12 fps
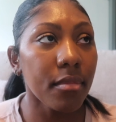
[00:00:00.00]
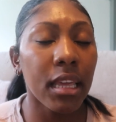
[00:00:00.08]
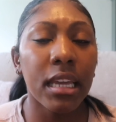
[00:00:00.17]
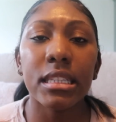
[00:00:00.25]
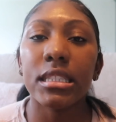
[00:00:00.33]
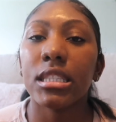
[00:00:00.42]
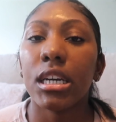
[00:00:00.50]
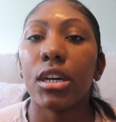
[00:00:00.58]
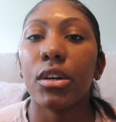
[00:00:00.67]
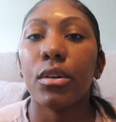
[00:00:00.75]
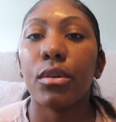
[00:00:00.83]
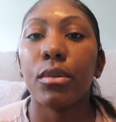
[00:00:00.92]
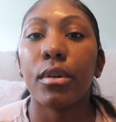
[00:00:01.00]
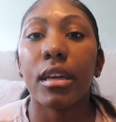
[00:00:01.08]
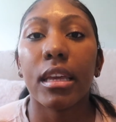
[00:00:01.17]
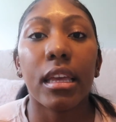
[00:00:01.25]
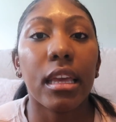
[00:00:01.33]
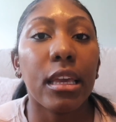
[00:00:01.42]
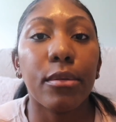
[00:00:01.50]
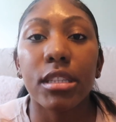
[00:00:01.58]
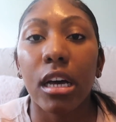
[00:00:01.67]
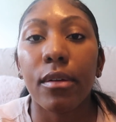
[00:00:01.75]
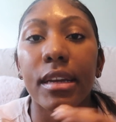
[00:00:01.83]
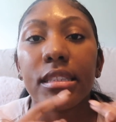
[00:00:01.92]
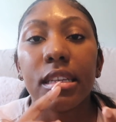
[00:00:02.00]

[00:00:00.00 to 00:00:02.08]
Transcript: And so he was always